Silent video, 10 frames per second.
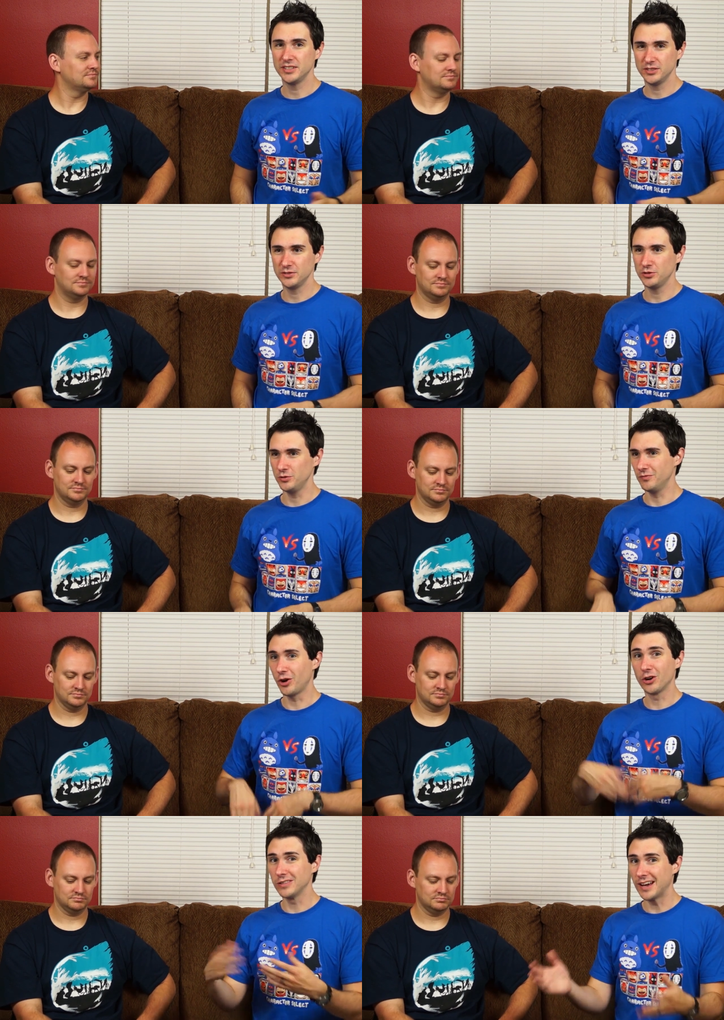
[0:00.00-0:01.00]
Speaker 1: you
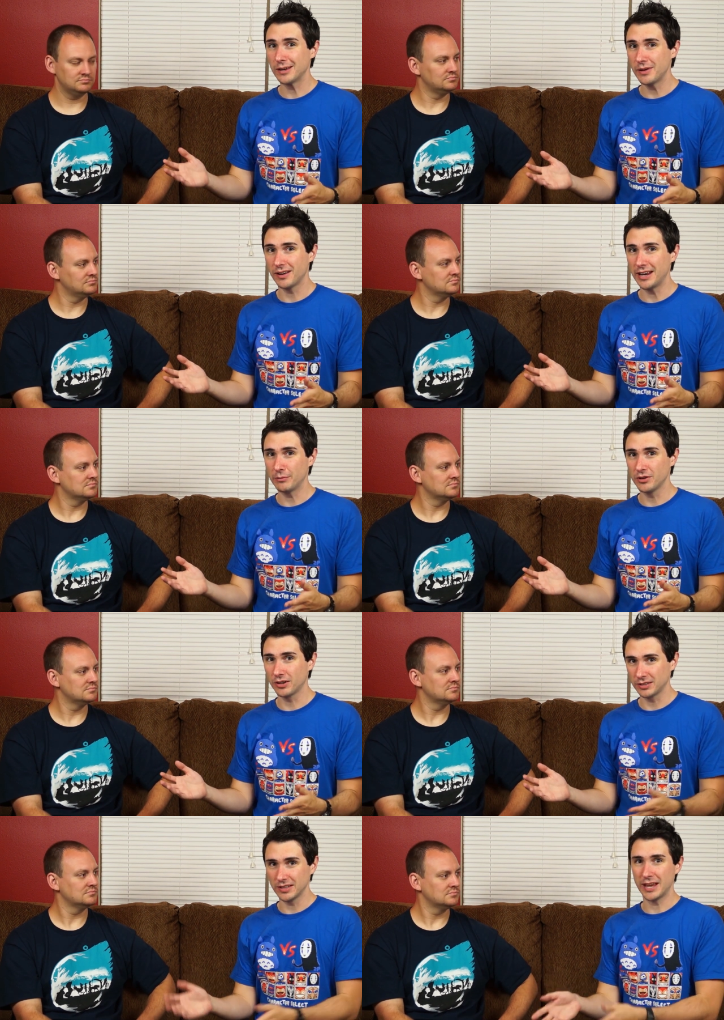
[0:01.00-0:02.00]
heard a lot about Ambre
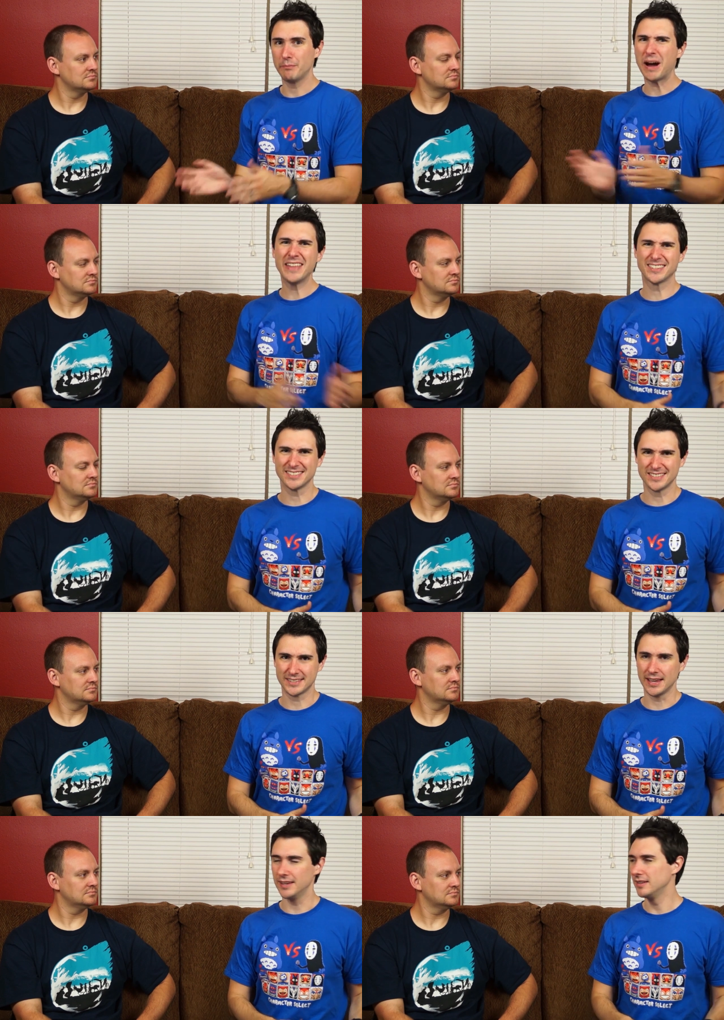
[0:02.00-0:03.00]
Narguilé, buy this
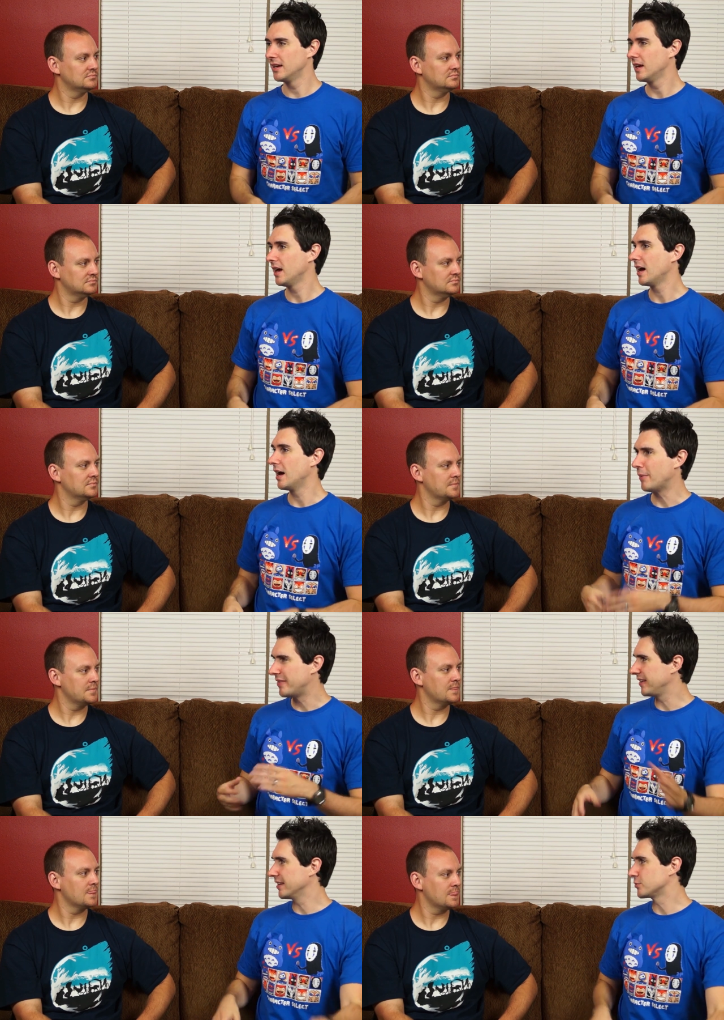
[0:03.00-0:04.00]
instead. I
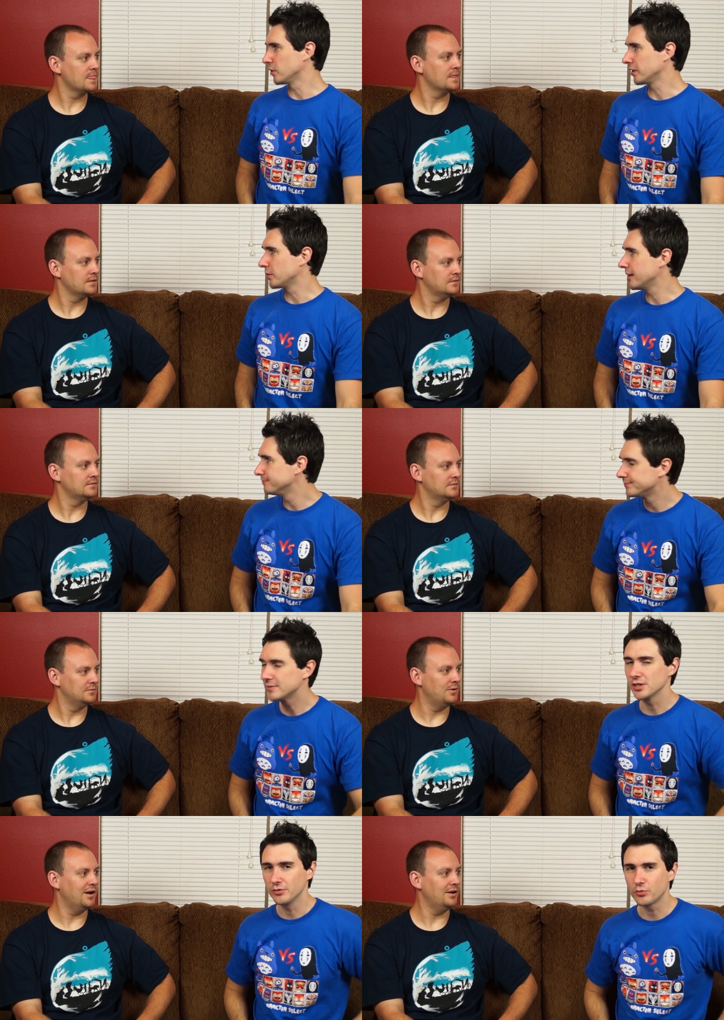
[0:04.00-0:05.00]
think it's really great.
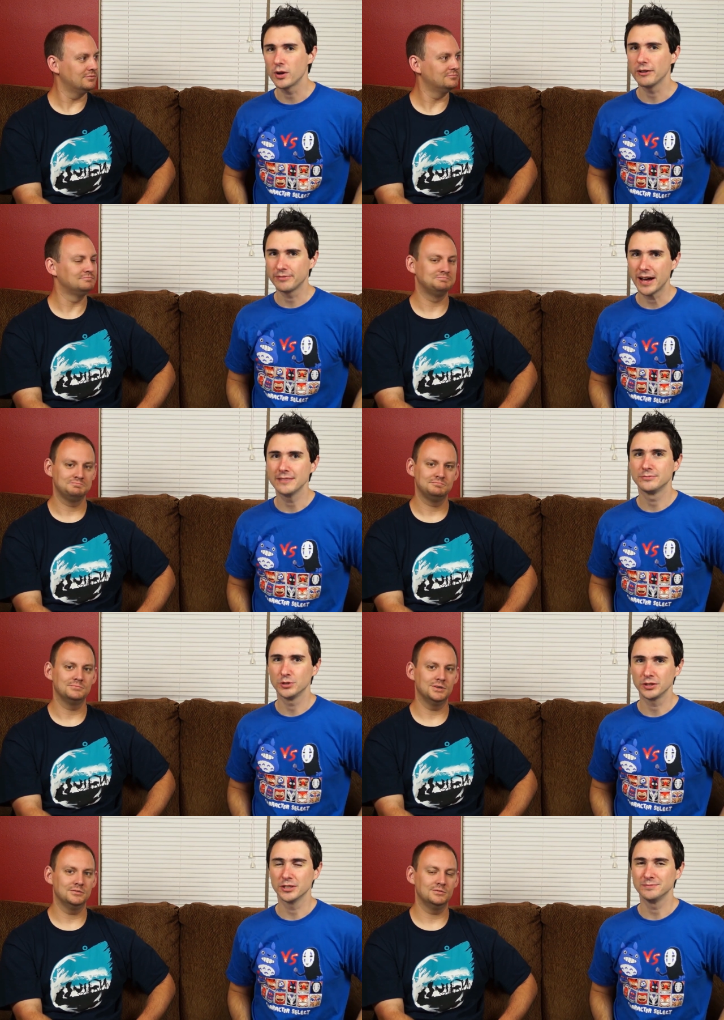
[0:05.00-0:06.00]
So 4 out of 5,
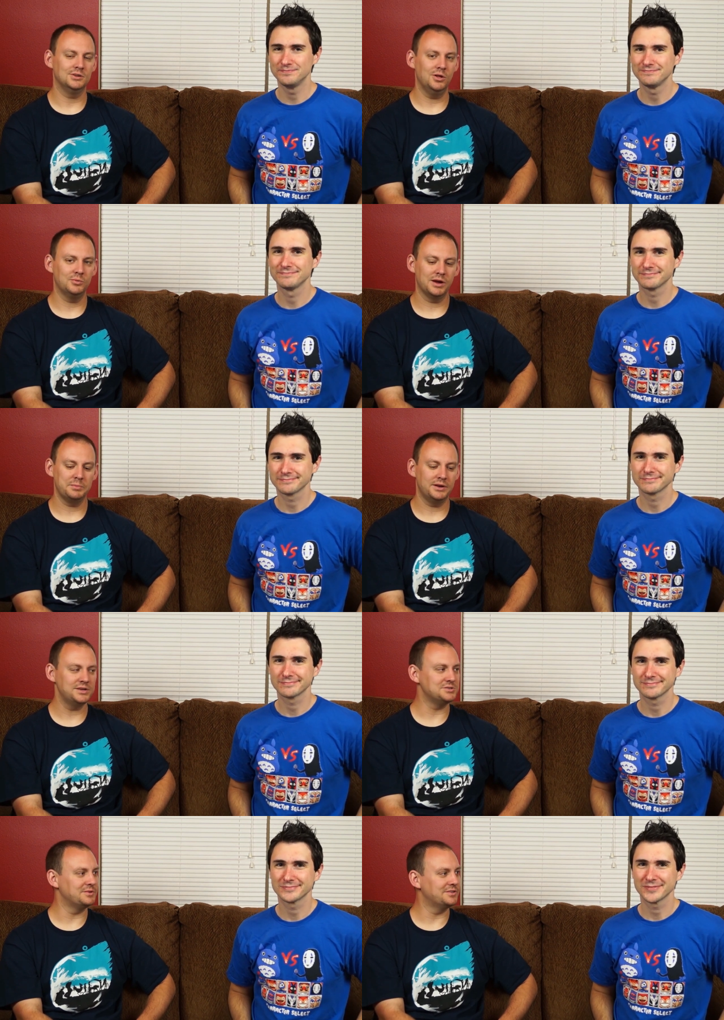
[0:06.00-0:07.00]
Speaker 2: really good. Glowing
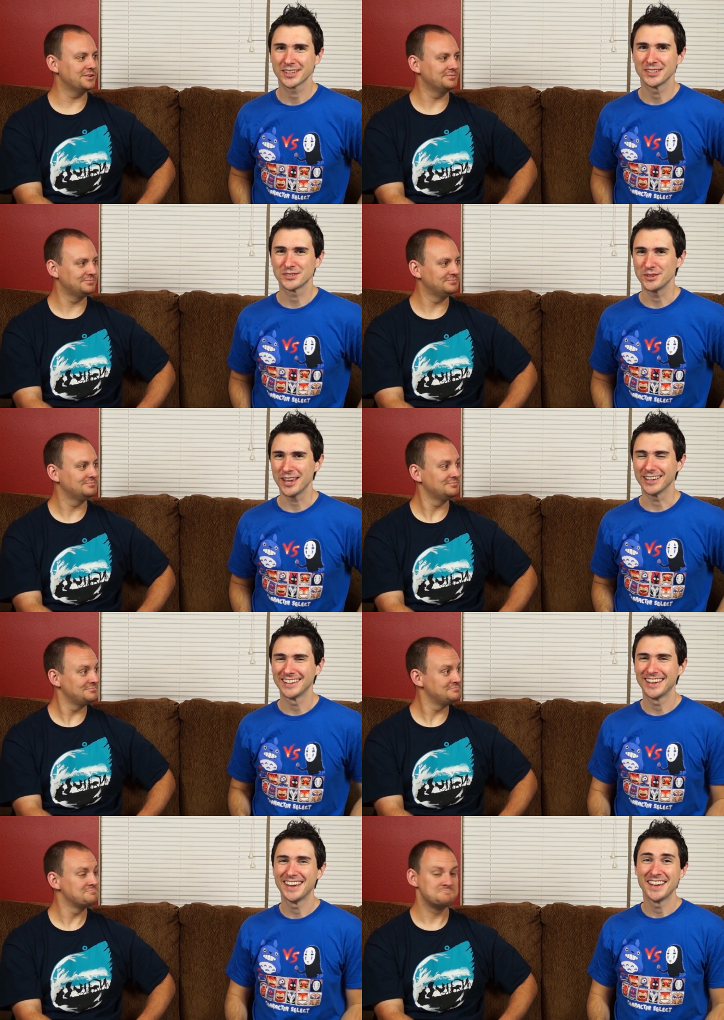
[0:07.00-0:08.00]
recommendation right there.
Speaker 1: So yeah,
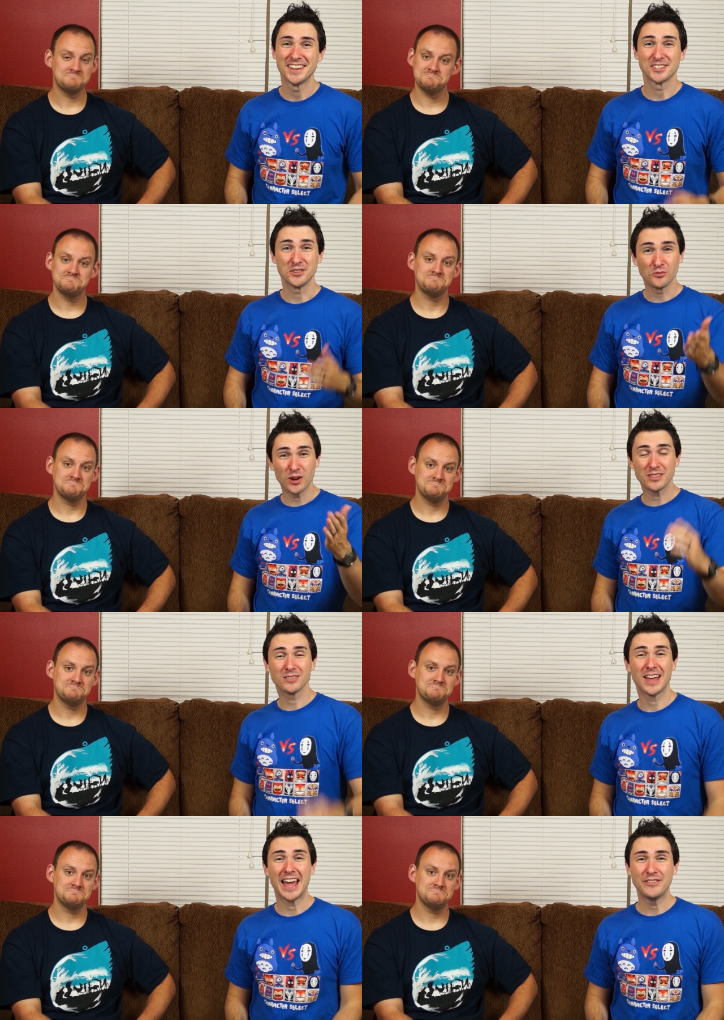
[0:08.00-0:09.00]

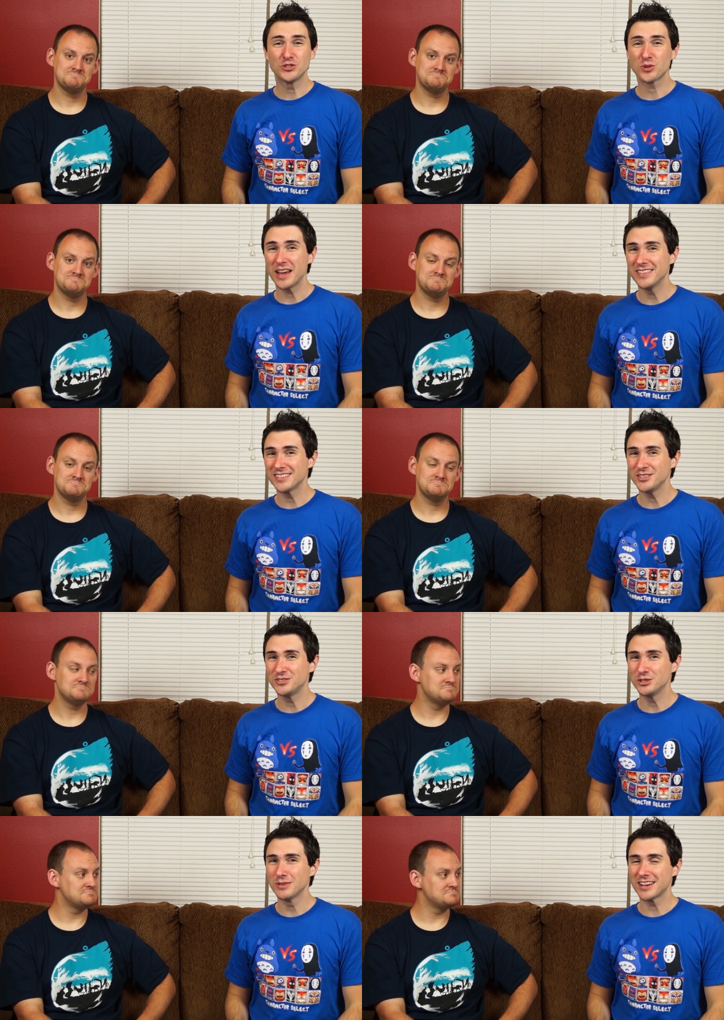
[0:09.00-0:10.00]
have you tried this,
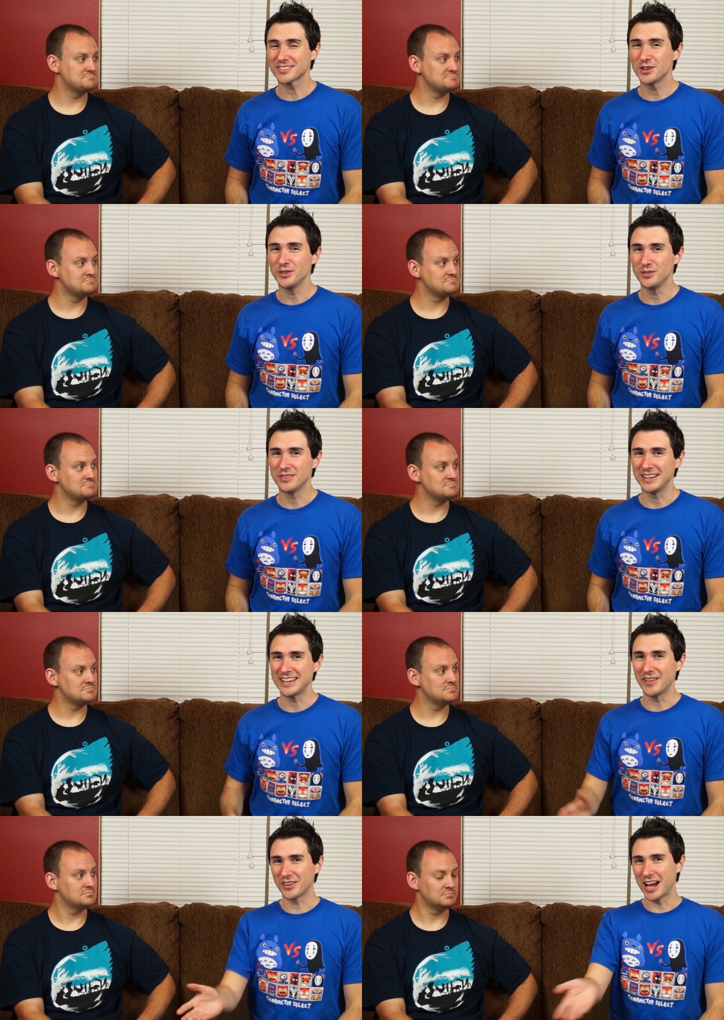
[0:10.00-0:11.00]
YouTube? Let us know what you think
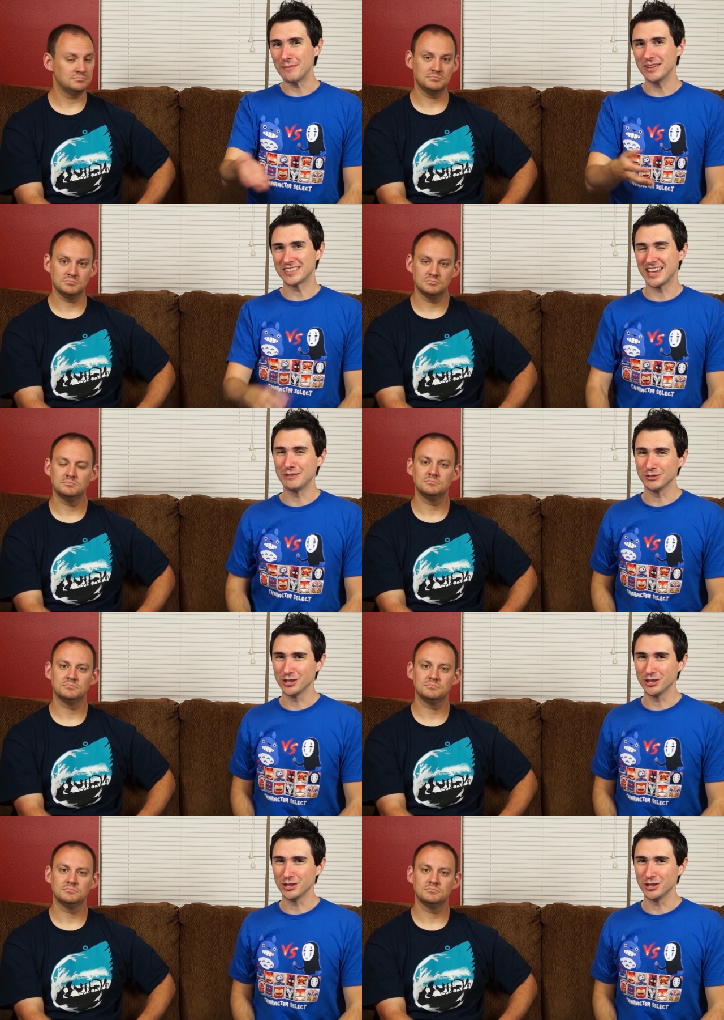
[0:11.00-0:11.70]
down in the comments down